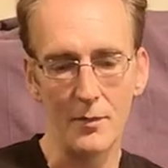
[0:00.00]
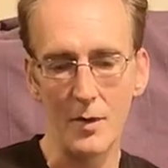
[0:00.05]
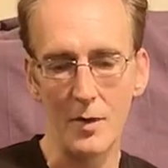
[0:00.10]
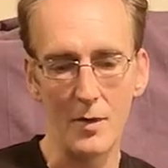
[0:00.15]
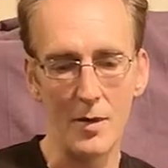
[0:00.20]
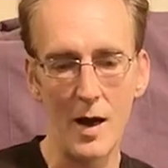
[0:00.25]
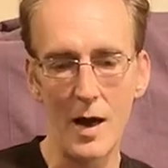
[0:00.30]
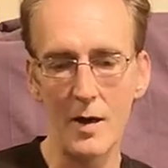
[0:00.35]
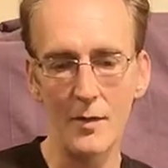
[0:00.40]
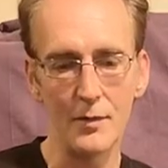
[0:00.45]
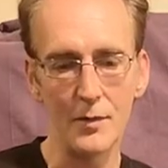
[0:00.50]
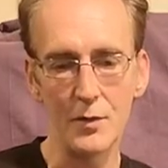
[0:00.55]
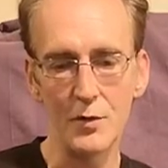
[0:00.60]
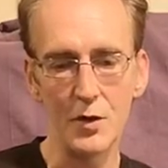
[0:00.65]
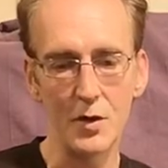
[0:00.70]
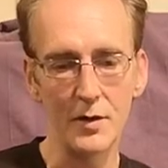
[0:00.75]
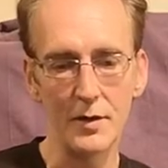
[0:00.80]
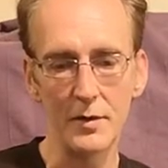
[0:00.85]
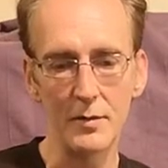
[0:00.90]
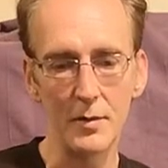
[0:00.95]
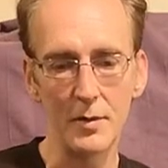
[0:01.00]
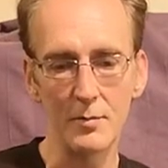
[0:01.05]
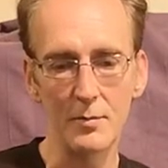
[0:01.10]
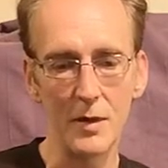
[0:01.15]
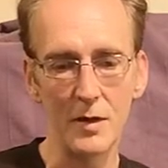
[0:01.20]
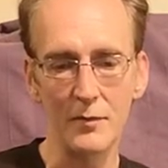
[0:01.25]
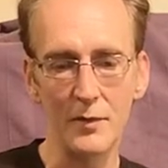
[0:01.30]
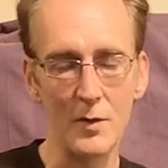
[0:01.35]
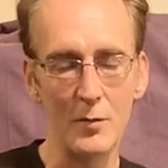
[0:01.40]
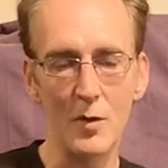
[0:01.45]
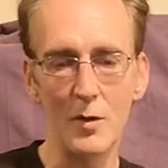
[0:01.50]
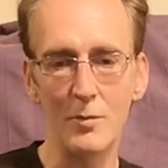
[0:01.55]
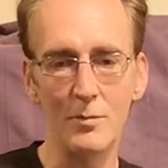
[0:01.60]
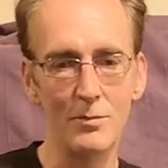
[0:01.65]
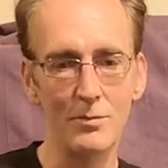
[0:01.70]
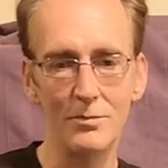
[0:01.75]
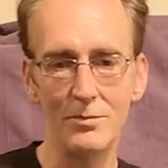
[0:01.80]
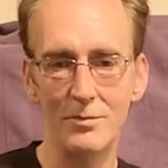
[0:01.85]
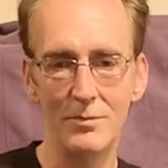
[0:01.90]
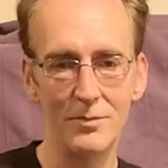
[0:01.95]
for half the journey my feet
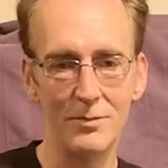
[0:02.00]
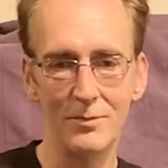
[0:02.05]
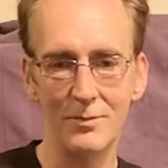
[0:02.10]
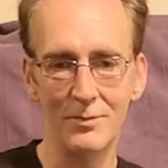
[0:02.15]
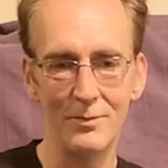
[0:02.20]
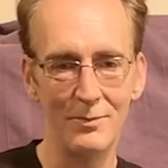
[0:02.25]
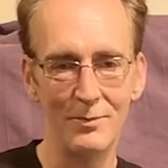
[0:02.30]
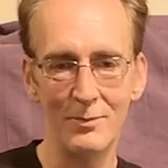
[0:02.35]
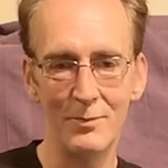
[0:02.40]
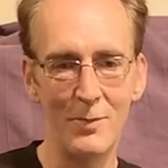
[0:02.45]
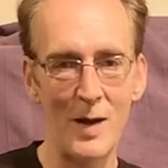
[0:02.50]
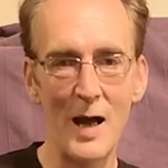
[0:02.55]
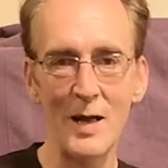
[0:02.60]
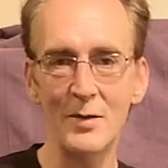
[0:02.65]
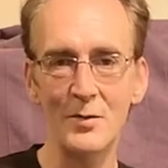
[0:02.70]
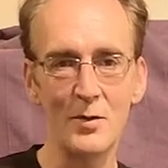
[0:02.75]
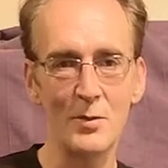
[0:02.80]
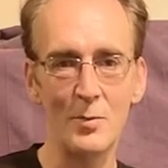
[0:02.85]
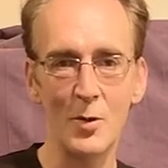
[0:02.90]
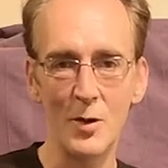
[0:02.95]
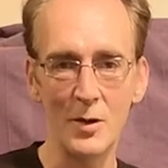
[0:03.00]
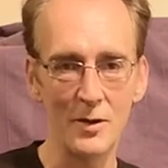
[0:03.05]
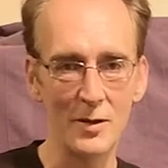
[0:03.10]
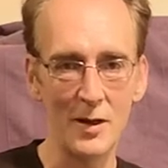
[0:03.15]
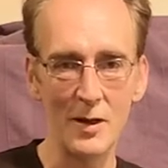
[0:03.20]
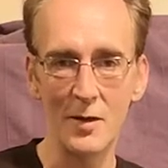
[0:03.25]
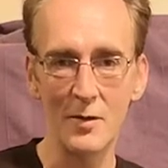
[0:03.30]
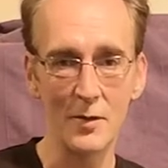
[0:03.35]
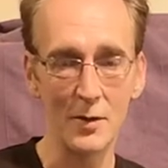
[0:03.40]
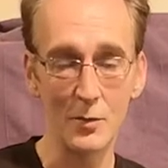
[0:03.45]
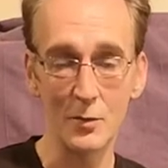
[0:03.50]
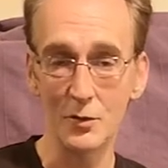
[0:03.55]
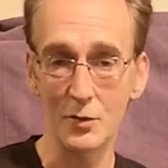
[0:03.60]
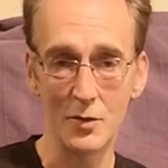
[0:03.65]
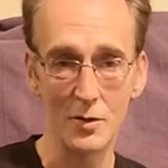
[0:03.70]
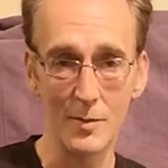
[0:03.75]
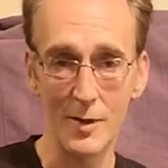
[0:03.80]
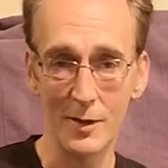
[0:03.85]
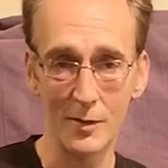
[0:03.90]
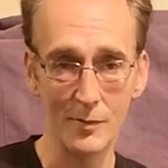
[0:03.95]
were past the point that anything
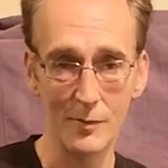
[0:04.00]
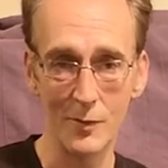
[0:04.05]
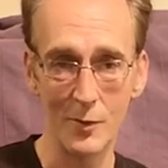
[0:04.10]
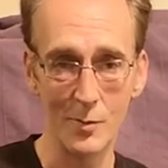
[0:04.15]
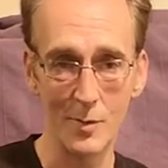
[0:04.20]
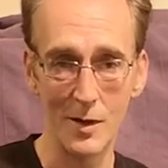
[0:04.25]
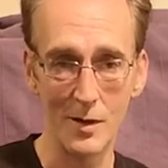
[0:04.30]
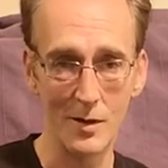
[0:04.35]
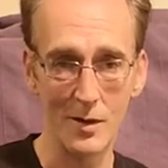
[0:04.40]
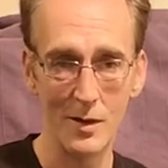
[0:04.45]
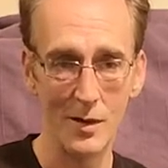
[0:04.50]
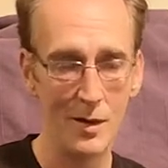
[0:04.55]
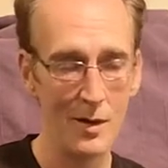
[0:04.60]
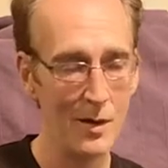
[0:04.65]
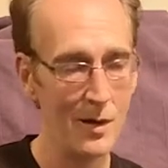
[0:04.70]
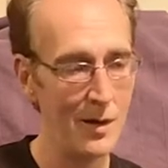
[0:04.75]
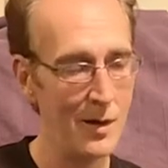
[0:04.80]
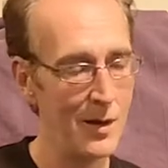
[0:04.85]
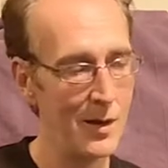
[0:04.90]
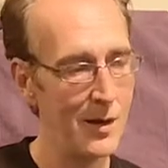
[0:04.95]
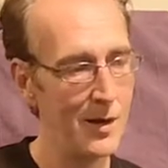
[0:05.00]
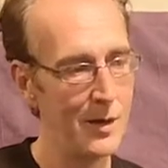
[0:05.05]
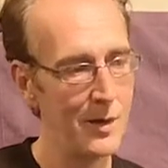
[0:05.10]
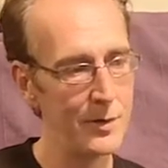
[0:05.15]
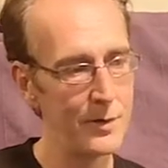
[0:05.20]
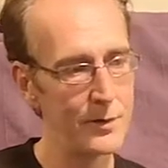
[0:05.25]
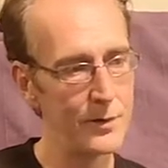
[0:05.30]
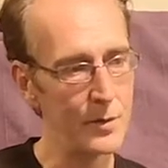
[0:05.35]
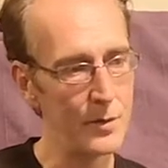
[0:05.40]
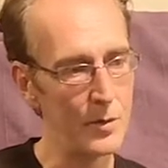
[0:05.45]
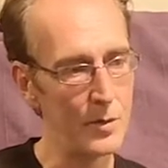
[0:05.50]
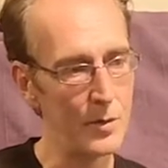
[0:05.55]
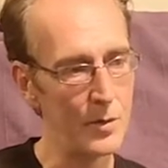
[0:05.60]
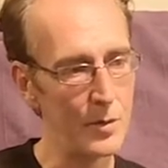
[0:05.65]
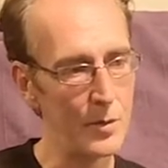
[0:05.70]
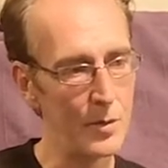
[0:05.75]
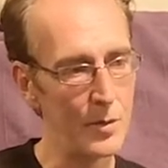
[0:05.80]
was going to make me feel better. So